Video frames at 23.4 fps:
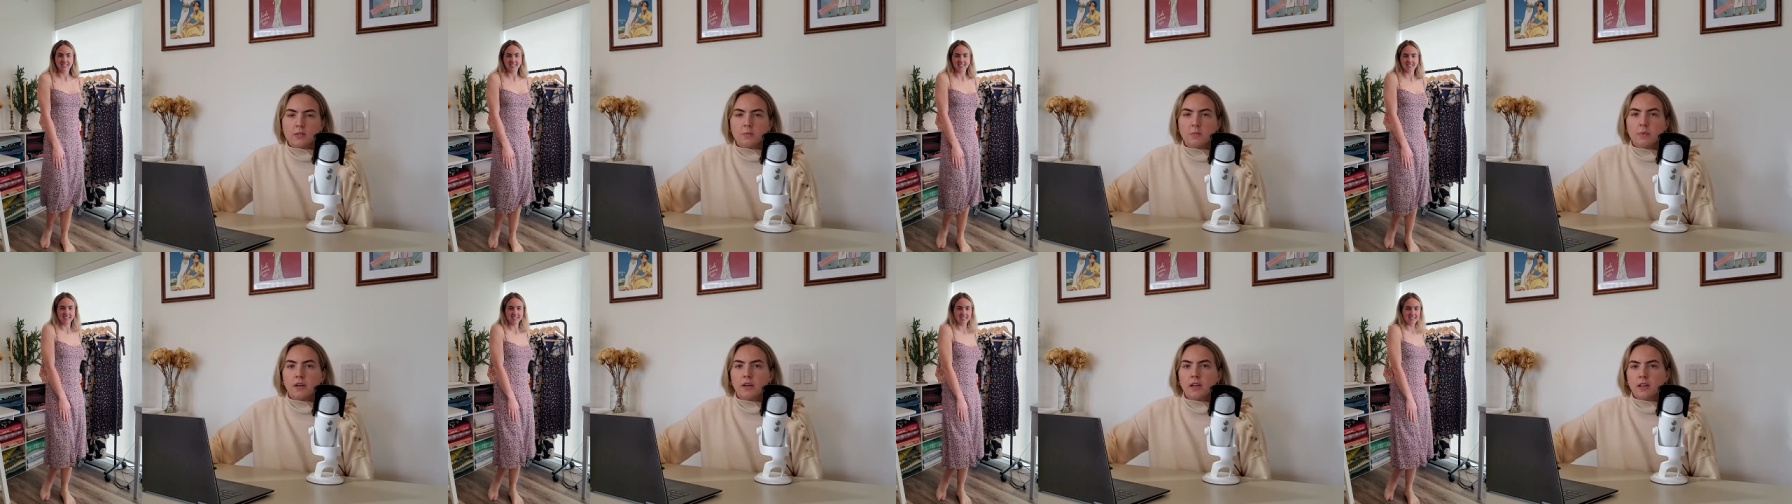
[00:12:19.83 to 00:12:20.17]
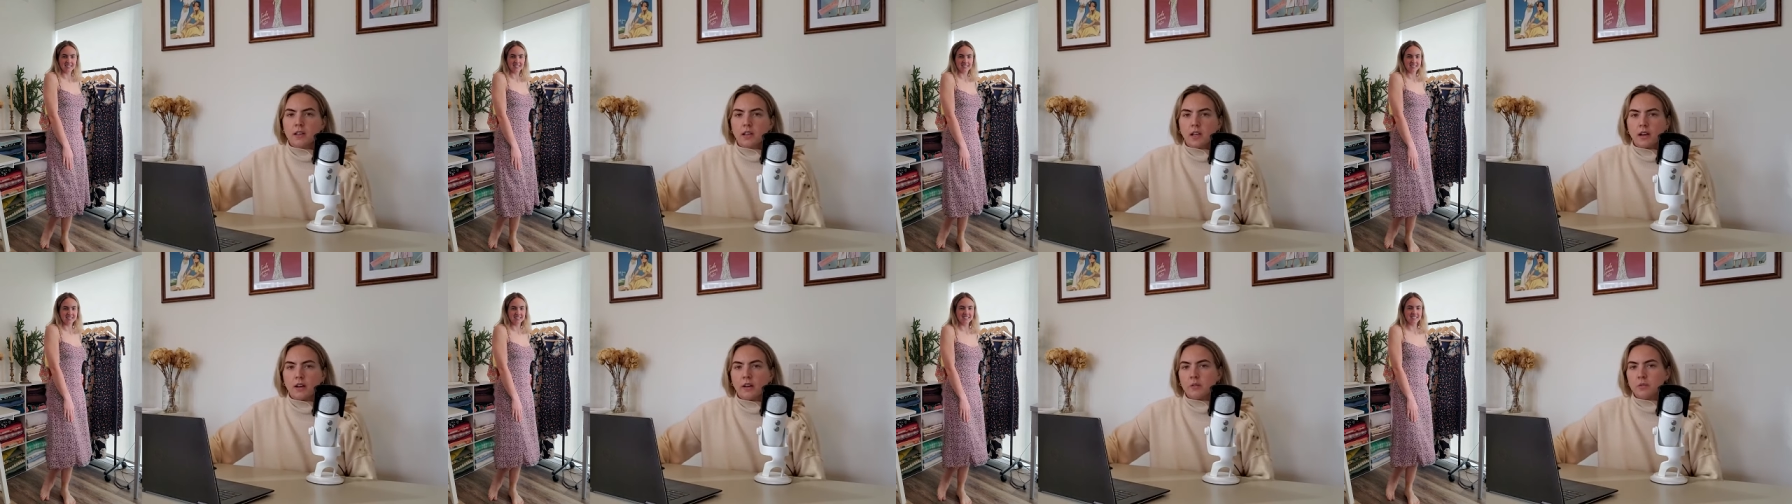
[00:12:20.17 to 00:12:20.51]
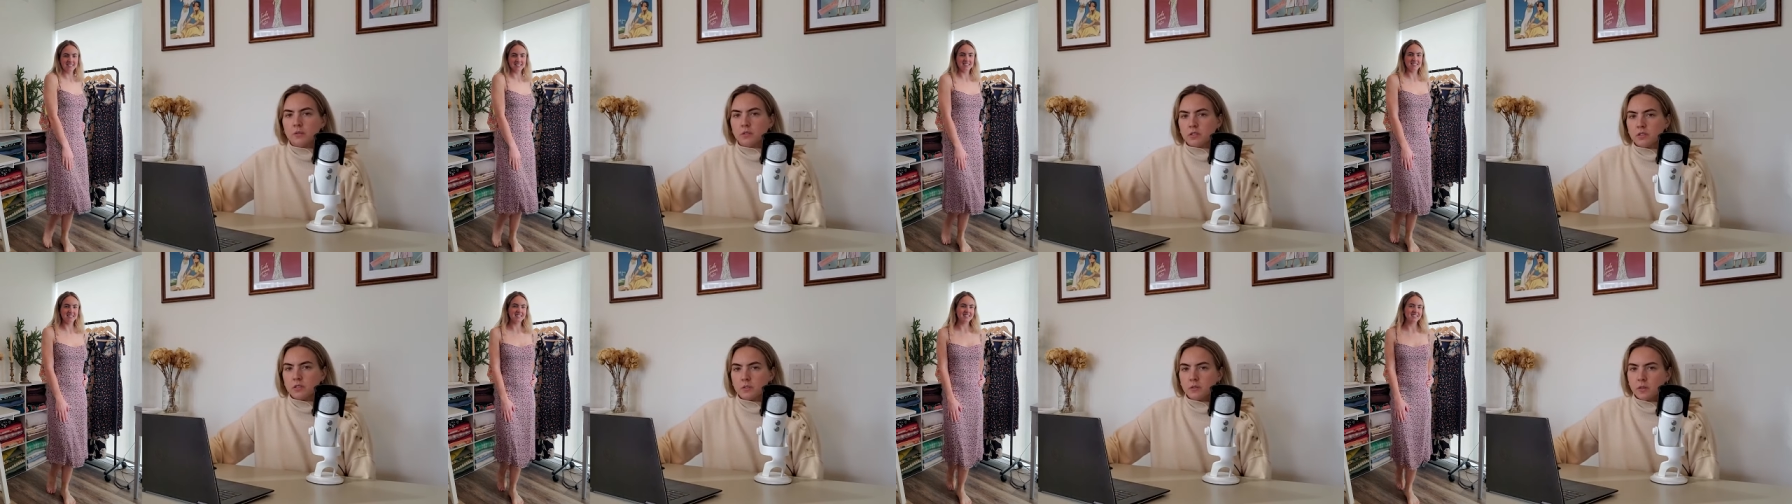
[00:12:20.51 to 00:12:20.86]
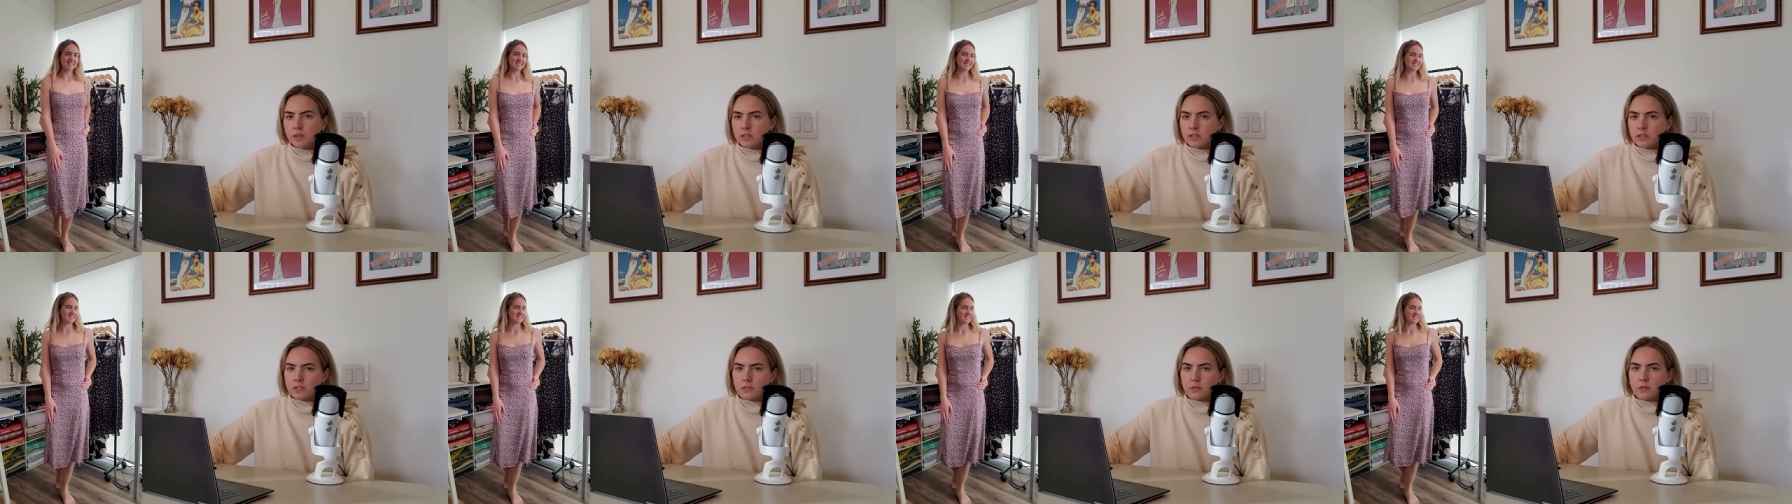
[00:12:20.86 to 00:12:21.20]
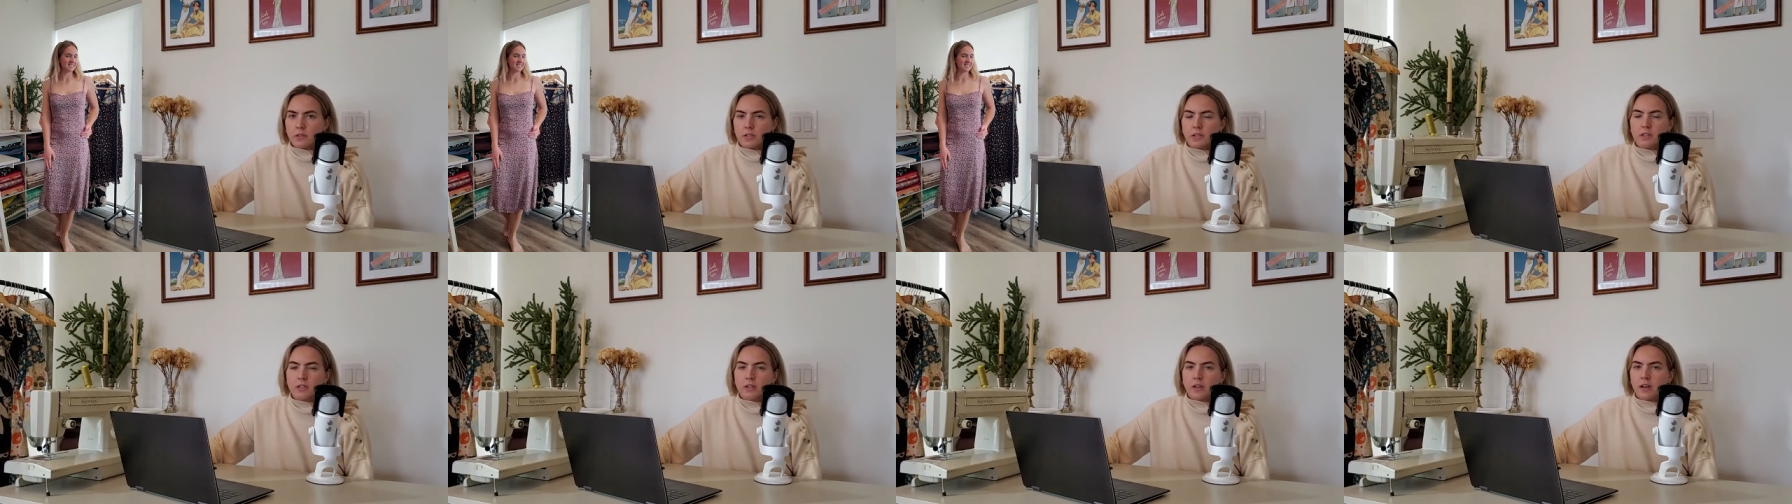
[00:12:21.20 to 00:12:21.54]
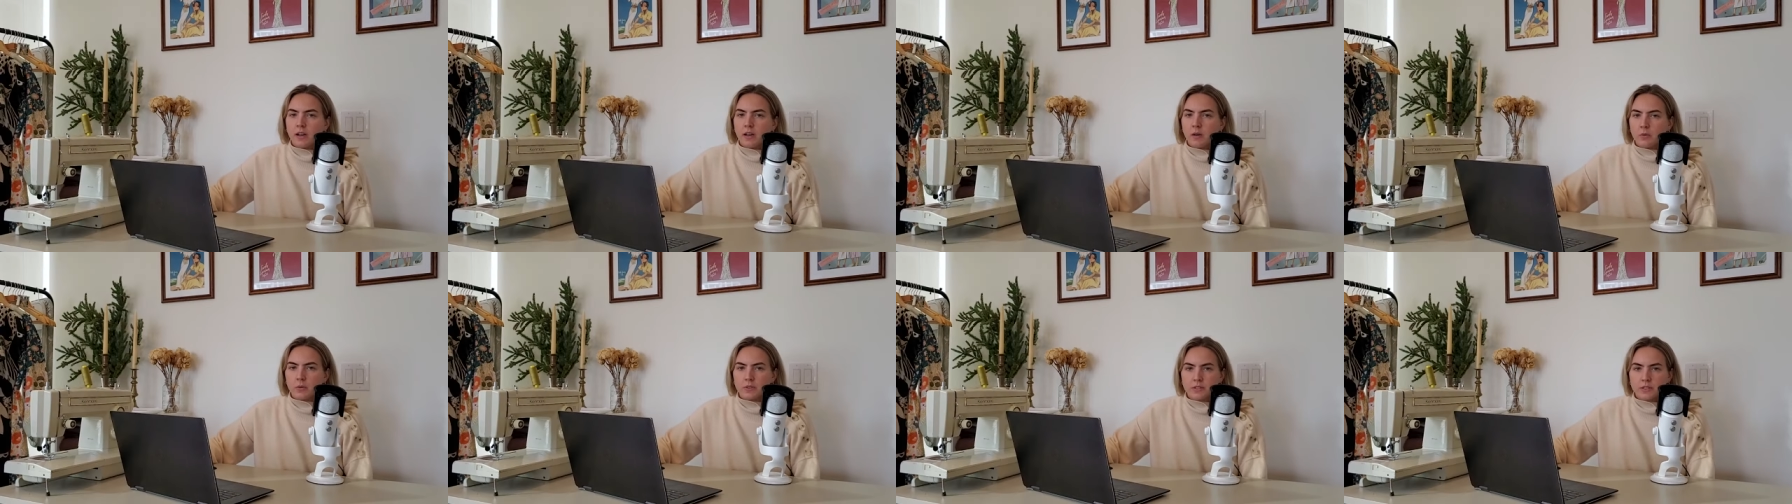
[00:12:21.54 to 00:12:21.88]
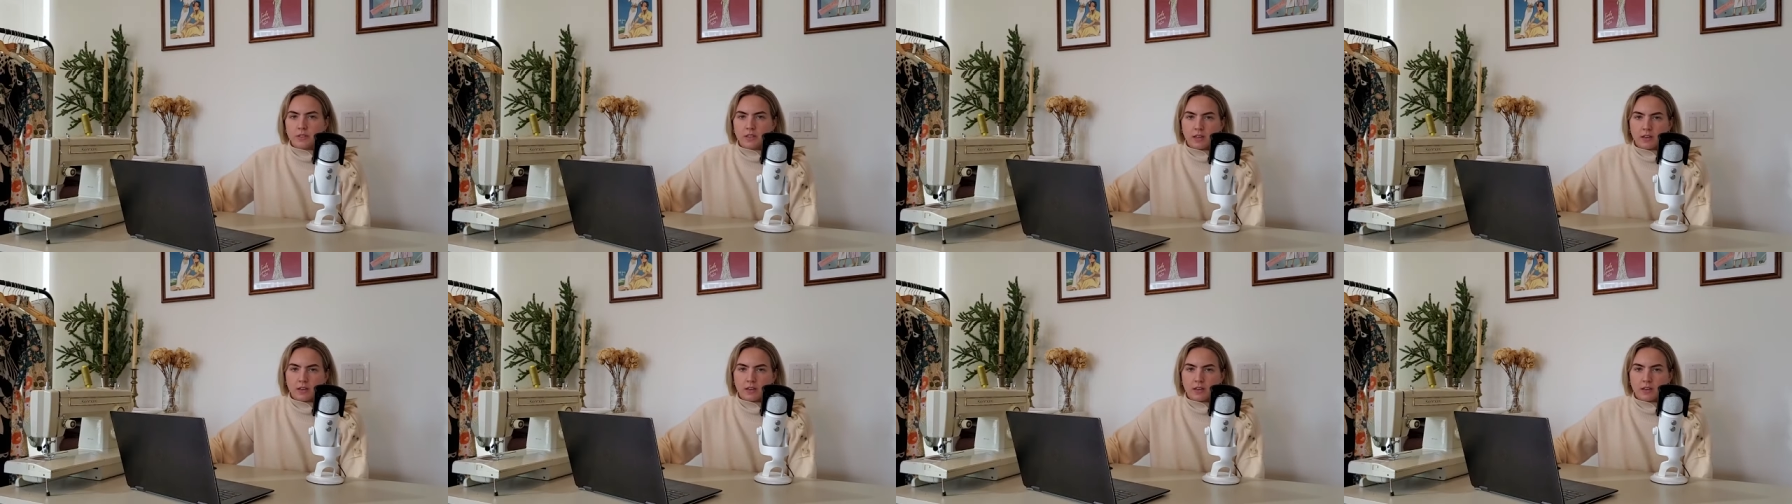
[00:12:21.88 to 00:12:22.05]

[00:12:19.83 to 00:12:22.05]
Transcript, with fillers: But again, I was new at sewing and I wasn't